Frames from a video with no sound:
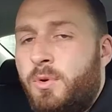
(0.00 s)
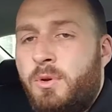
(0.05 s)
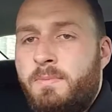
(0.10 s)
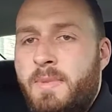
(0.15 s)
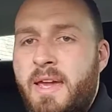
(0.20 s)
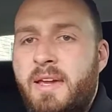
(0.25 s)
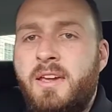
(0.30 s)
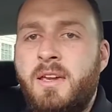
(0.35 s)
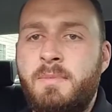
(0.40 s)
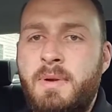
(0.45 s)
we
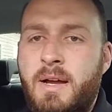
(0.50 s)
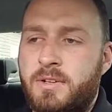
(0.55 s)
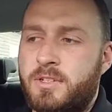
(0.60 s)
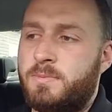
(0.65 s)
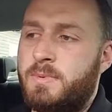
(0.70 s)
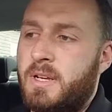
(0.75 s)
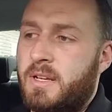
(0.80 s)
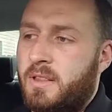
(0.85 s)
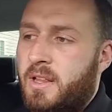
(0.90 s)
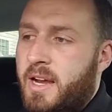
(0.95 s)
make Him out
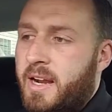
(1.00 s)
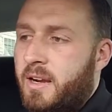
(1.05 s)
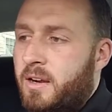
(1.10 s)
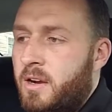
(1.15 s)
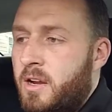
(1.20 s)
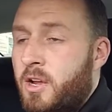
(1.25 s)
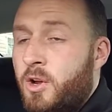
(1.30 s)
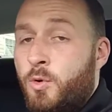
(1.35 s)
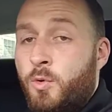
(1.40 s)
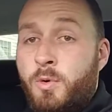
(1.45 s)
to be a liar.
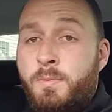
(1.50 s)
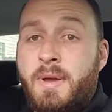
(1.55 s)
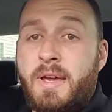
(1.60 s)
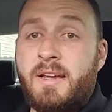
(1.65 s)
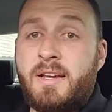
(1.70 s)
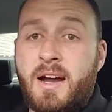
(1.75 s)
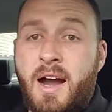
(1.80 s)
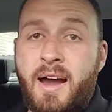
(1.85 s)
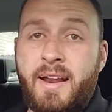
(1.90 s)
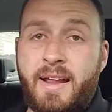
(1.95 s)
We
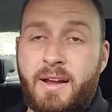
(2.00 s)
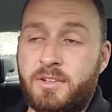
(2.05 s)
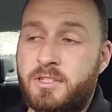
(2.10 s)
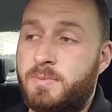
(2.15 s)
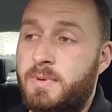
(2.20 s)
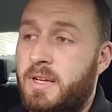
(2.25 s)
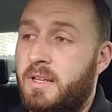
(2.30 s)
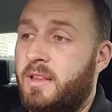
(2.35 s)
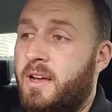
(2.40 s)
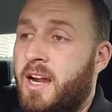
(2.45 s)
make God out
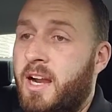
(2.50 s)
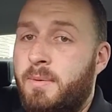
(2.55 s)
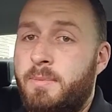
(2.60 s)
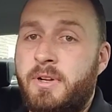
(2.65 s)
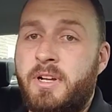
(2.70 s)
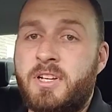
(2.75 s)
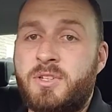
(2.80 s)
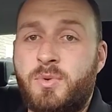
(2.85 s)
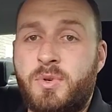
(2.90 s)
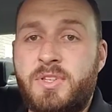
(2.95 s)
to be a liar,
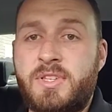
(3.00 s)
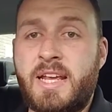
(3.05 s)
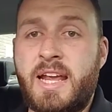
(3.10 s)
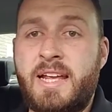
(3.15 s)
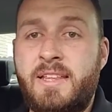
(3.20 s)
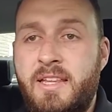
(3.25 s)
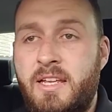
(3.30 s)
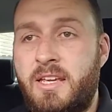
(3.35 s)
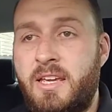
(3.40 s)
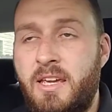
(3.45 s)
because we're
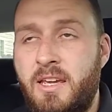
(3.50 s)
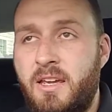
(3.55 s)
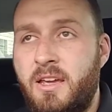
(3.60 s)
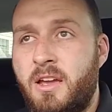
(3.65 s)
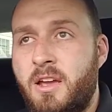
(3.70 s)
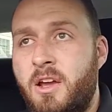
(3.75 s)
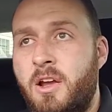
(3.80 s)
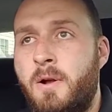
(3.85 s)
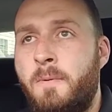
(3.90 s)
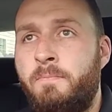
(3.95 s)
saying that
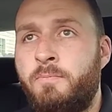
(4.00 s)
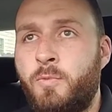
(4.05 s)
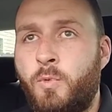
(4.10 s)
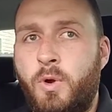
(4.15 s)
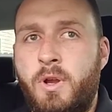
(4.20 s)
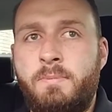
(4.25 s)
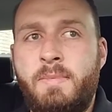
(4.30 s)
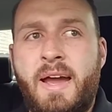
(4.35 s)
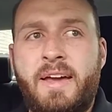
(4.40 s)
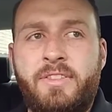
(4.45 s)

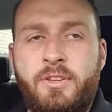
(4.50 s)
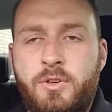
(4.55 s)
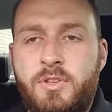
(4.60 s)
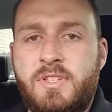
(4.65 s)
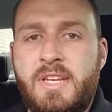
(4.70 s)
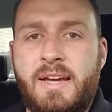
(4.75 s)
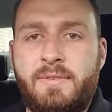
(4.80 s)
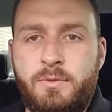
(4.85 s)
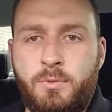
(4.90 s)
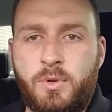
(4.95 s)
in Matthew
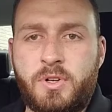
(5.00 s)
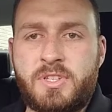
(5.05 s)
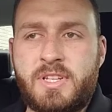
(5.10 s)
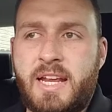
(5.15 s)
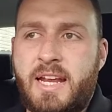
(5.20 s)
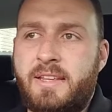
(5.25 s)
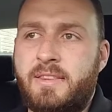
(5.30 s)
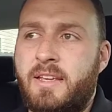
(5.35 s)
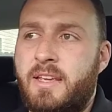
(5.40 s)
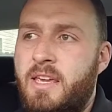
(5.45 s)
7, we're
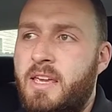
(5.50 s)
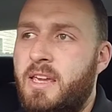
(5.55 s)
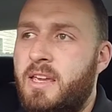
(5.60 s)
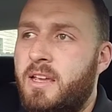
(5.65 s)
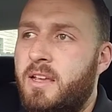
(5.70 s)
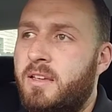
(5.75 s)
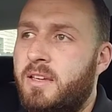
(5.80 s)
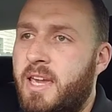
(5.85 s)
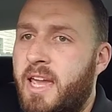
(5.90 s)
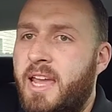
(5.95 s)
saying that
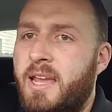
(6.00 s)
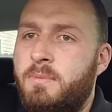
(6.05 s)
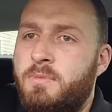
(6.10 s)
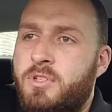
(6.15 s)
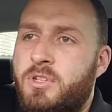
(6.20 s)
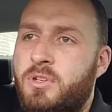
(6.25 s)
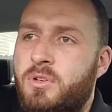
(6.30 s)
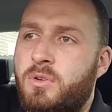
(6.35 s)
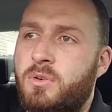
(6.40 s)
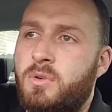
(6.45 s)
He came
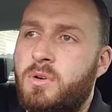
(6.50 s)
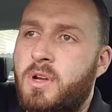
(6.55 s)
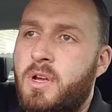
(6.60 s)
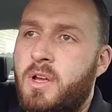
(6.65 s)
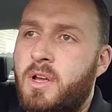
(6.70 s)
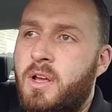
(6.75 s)
to